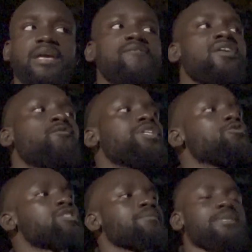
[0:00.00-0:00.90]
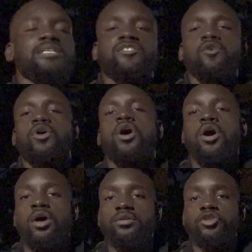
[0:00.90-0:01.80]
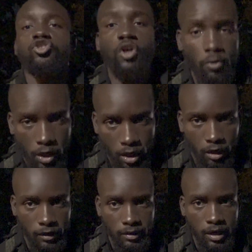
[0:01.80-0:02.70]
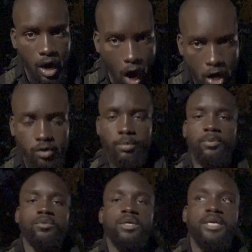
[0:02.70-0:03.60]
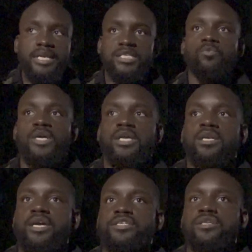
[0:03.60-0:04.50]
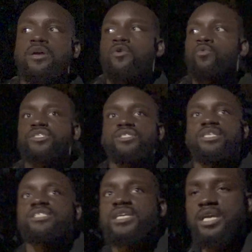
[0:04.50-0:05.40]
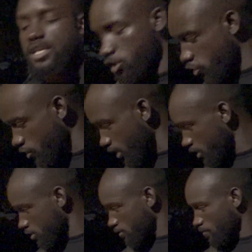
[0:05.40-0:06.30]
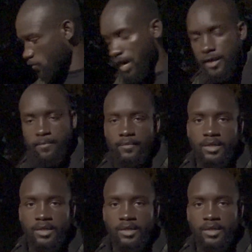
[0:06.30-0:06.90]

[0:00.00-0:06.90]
Even if we do something that's so-called, so-called honorable in this wicked nation, which is getting degrees, right?